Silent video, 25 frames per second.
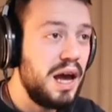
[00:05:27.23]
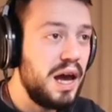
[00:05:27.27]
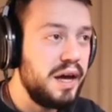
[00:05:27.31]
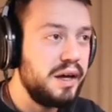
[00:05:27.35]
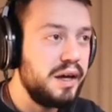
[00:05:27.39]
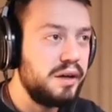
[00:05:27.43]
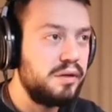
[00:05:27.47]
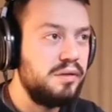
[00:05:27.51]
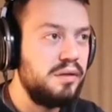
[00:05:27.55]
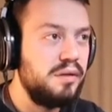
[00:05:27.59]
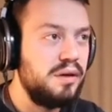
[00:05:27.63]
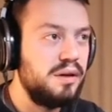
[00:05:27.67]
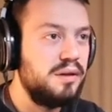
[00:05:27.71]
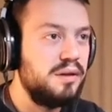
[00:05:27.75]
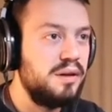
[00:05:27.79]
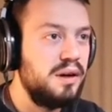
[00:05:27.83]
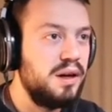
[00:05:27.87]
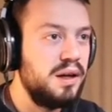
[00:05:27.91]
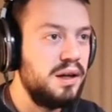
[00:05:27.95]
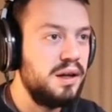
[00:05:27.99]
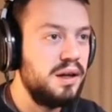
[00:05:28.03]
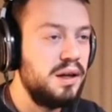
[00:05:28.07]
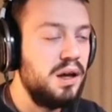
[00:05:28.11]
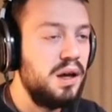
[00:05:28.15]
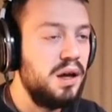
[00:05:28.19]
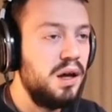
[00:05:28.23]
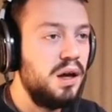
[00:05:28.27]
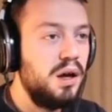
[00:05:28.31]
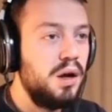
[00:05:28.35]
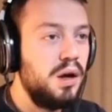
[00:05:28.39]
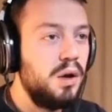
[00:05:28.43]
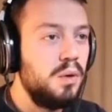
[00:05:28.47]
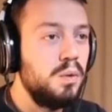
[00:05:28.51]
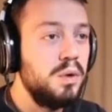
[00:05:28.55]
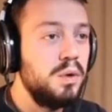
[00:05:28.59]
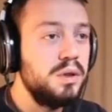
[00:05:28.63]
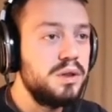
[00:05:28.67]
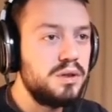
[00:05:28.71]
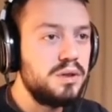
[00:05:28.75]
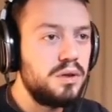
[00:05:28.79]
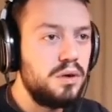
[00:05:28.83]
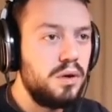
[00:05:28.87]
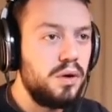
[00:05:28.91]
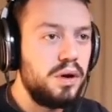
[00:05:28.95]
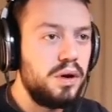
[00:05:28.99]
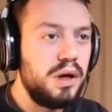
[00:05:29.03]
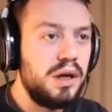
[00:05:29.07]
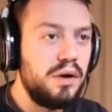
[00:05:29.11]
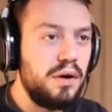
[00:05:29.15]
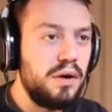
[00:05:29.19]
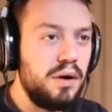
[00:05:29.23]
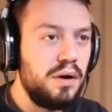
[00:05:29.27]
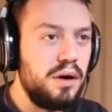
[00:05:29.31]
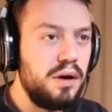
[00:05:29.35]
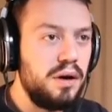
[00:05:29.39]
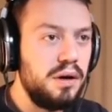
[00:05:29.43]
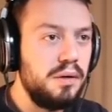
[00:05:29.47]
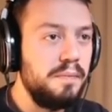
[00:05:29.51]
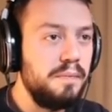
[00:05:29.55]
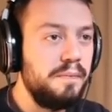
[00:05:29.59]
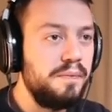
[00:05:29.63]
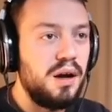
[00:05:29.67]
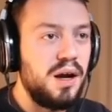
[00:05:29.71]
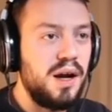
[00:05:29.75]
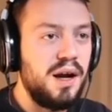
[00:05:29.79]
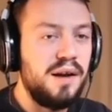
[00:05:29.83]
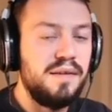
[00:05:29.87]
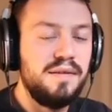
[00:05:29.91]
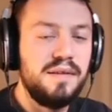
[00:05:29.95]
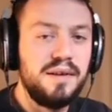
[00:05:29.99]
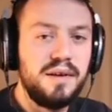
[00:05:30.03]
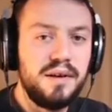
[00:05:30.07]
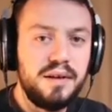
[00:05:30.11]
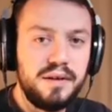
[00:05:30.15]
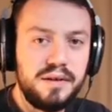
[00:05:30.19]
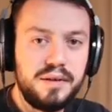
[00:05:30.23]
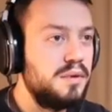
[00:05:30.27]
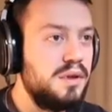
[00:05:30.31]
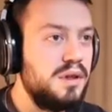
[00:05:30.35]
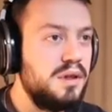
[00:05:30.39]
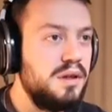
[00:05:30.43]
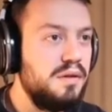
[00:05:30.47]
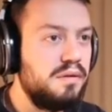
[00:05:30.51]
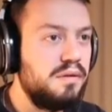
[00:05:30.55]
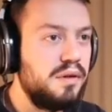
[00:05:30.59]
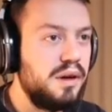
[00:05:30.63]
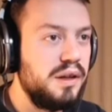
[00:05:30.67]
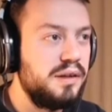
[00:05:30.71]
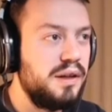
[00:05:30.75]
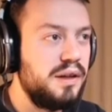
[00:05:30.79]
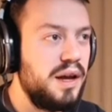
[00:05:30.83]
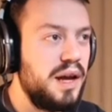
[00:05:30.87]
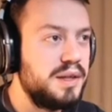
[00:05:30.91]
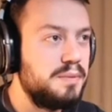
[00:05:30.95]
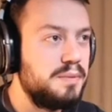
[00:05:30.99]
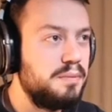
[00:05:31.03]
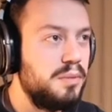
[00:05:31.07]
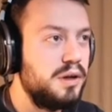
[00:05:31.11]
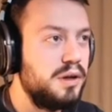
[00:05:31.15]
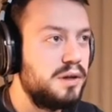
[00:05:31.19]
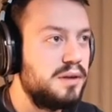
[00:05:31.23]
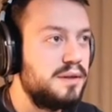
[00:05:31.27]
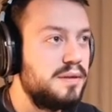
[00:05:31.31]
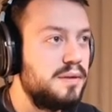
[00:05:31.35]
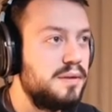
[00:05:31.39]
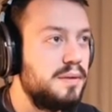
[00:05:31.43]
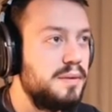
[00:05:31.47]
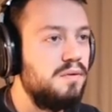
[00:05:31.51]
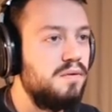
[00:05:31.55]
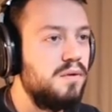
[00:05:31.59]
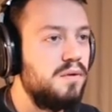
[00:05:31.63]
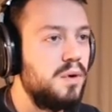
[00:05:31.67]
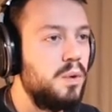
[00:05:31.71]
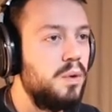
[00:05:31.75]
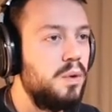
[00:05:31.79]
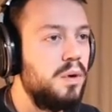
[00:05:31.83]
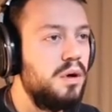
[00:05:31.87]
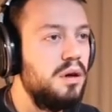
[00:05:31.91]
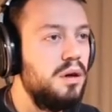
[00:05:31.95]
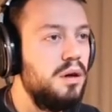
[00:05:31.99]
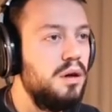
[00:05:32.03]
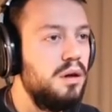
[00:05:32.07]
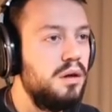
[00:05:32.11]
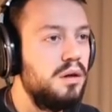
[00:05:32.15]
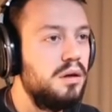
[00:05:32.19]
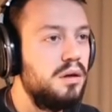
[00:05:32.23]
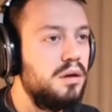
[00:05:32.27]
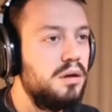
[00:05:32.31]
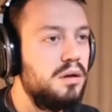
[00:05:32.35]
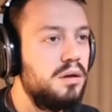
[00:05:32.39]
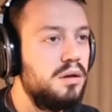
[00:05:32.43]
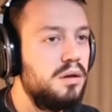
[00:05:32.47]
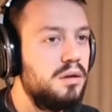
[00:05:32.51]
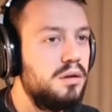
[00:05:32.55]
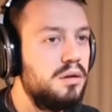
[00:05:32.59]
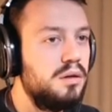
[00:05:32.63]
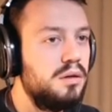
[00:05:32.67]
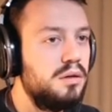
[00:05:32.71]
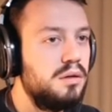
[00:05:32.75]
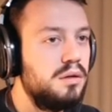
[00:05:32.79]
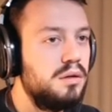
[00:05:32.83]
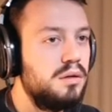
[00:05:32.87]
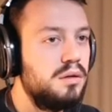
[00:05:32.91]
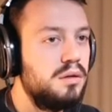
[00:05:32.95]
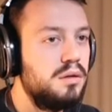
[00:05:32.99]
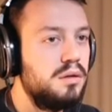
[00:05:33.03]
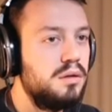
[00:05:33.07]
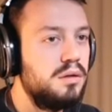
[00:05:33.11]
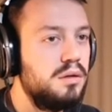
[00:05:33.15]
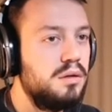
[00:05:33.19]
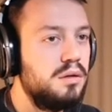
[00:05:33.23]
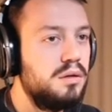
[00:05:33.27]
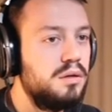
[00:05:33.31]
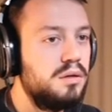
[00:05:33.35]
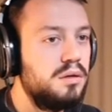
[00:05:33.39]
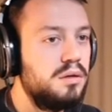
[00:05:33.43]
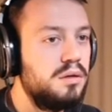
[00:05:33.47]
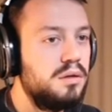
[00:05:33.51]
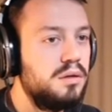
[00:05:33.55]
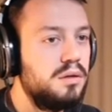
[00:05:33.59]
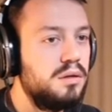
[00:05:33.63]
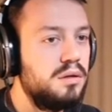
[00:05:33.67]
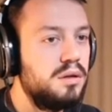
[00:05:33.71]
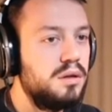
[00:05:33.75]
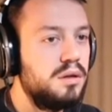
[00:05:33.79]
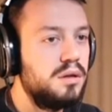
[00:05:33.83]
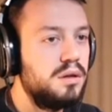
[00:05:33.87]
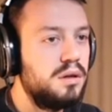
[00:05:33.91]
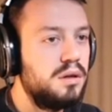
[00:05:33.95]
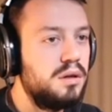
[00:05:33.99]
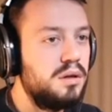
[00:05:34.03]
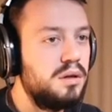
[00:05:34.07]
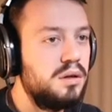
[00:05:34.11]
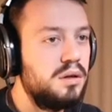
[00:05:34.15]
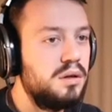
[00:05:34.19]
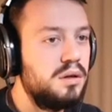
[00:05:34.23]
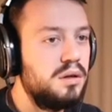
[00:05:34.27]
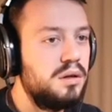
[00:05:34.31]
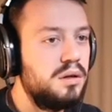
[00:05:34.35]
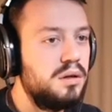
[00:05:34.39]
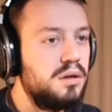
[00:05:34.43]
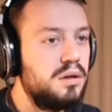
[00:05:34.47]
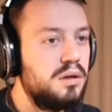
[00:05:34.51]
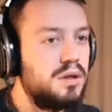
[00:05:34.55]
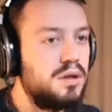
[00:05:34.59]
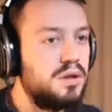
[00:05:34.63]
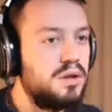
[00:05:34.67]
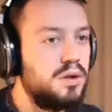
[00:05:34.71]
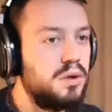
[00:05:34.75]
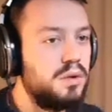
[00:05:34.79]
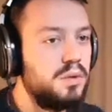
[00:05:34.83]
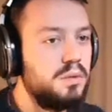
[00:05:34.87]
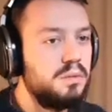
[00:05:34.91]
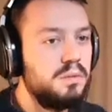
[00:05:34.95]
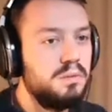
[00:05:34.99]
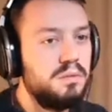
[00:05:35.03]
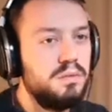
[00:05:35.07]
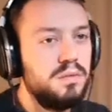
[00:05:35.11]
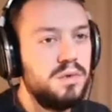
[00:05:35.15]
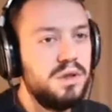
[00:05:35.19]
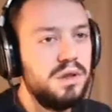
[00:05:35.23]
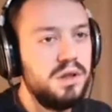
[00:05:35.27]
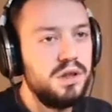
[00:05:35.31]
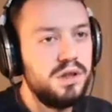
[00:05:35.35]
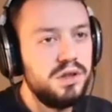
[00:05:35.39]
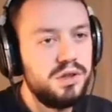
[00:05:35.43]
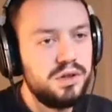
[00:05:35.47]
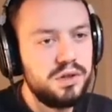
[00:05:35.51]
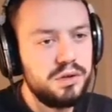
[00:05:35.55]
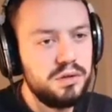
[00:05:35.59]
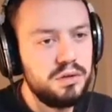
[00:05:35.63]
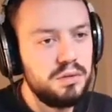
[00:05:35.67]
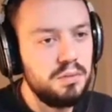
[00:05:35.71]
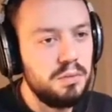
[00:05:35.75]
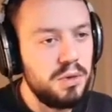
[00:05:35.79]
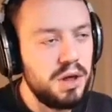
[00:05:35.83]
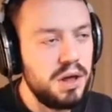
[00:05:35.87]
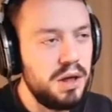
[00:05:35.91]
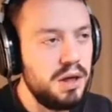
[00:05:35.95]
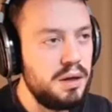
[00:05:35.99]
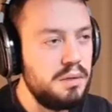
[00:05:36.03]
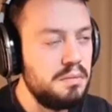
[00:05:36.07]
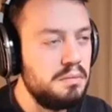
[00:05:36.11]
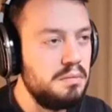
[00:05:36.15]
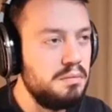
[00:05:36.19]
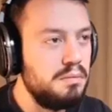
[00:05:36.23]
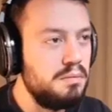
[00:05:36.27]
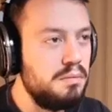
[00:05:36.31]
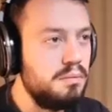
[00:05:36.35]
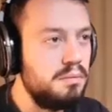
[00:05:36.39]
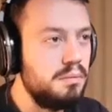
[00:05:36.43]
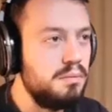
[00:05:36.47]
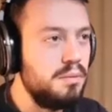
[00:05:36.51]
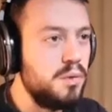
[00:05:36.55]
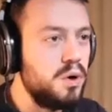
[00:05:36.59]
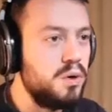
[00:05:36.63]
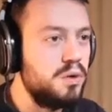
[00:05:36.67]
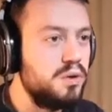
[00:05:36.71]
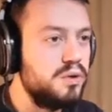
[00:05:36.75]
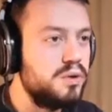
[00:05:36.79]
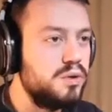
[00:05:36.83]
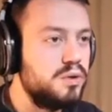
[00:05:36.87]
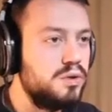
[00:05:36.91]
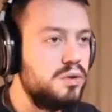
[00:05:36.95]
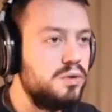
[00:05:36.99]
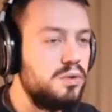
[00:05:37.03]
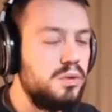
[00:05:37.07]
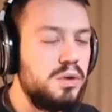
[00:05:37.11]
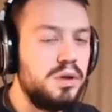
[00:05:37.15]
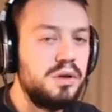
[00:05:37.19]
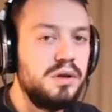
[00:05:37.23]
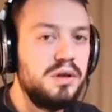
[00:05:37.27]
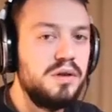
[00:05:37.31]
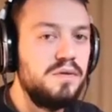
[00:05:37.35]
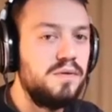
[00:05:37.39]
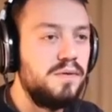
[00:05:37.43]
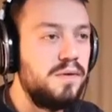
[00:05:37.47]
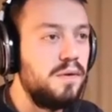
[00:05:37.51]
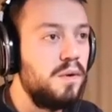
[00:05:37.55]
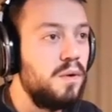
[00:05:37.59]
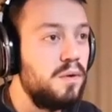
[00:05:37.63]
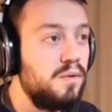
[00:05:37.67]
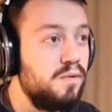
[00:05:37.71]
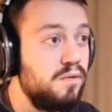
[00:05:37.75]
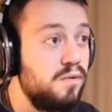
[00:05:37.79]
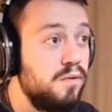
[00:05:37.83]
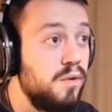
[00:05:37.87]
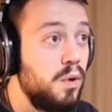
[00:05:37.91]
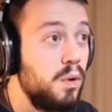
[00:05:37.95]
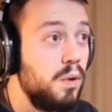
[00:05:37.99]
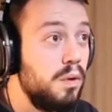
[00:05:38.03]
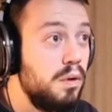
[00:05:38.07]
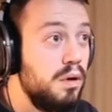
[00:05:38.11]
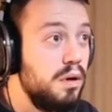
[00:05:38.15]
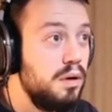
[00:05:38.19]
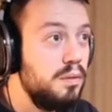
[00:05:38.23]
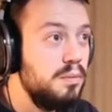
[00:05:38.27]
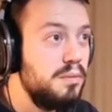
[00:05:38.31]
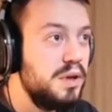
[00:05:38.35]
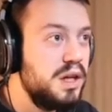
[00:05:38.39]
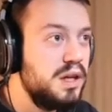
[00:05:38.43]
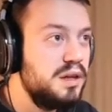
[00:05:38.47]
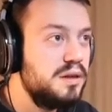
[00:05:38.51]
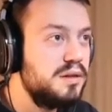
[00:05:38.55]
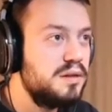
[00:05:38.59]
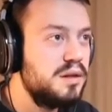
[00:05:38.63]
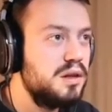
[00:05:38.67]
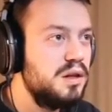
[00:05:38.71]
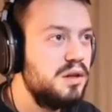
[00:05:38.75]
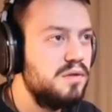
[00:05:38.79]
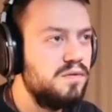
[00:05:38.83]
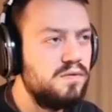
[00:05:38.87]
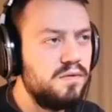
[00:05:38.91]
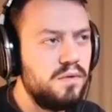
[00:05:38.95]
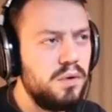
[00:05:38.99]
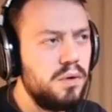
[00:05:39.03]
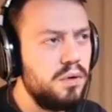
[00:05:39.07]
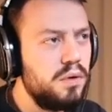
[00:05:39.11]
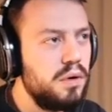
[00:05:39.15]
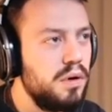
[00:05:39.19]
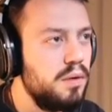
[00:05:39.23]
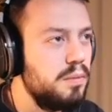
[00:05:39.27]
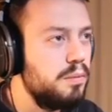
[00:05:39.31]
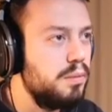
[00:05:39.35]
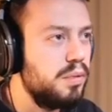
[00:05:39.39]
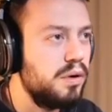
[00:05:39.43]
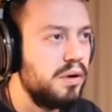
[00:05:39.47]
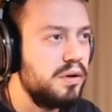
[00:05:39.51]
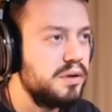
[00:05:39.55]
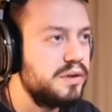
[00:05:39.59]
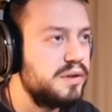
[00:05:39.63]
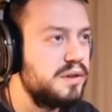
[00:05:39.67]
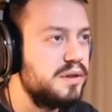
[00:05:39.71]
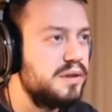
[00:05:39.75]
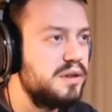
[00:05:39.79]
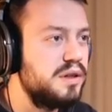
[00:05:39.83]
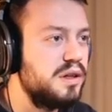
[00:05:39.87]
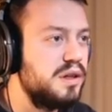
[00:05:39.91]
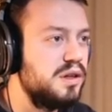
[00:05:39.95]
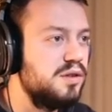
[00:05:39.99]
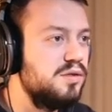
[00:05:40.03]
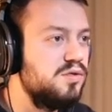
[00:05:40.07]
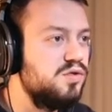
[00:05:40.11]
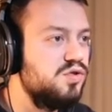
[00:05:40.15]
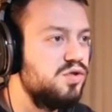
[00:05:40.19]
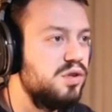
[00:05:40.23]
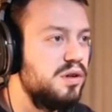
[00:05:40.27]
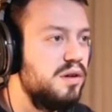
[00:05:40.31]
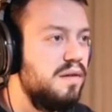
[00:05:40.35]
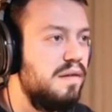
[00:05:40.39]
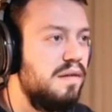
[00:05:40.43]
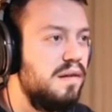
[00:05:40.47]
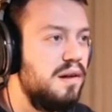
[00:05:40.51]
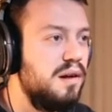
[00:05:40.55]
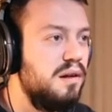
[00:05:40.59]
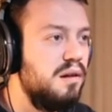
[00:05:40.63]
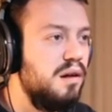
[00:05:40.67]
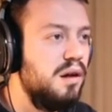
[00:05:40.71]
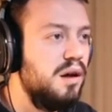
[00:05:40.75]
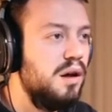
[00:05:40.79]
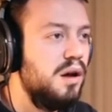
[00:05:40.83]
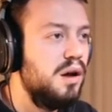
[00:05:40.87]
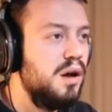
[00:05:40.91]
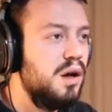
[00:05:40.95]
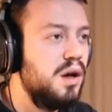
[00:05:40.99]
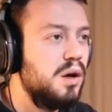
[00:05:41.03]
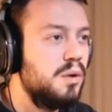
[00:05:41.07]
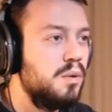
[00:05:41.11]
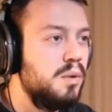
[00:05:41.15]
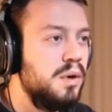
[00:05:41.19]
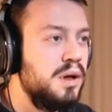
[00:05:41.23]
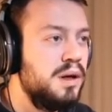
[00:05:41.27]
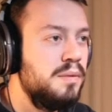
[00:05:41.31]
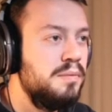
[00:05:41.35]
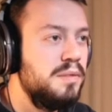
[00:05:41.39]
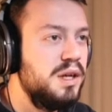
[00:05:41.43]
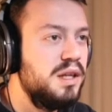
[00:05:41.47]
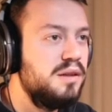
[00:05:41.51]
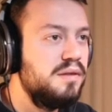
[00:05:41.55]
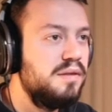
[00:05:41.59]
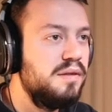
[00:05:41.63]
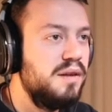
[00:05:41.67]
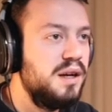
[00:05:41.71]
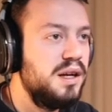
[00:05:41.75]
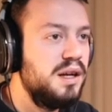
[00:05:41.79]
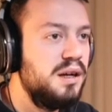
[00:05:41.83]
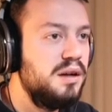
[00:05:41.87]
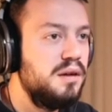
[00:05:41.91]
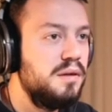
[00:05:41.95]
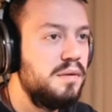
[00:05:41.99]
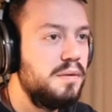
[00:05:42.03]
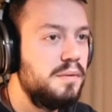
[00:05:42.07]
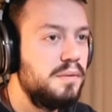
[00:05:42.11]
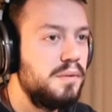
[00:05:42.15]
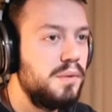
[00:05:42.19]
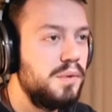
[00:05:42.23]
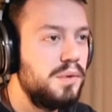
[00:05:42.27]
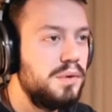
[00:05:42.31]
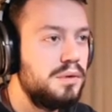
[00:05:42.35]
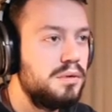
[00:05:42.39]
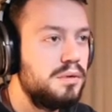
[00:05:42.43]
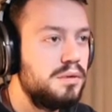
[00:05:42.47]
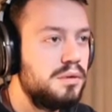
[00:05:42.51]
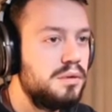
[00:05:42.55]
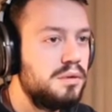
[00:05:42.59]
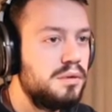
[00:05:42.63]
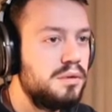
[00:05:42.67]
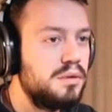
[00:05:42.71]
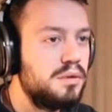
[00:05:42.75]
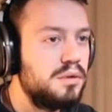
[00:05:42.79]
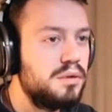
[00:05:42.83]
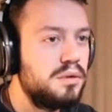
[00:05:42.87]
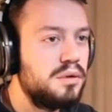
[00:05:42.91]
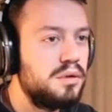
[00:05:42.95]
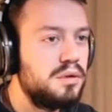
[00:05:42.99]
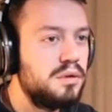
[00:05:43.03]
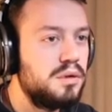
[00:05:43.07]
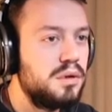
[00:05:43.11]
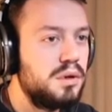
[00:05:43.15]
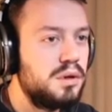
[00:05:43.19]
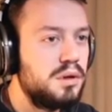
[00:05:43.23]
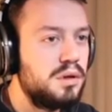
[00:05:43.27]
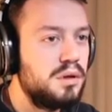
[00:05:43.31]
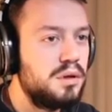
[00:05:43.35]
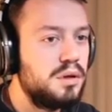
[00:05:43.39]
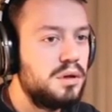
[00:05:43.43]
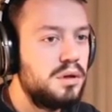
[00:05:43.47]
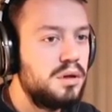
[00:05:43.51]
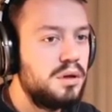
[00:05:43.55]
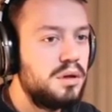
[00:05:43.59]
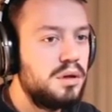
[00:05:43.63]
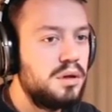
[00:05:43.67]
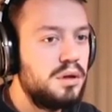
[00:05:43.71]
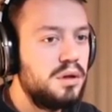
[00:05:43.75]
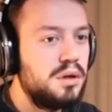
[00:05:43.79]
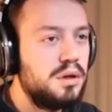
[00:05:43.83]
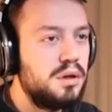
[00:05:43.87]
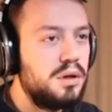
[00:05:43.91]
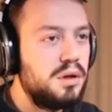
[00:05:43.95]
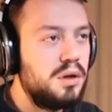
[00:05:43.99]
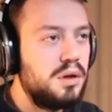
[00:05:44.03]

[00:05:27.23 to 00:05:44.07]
accurately what's going on under different aspects. Vocal. Another lesson I caught it. So this should be more suited for vocal mixing, vocal processing in general, quick metering. Another lesson I caught it.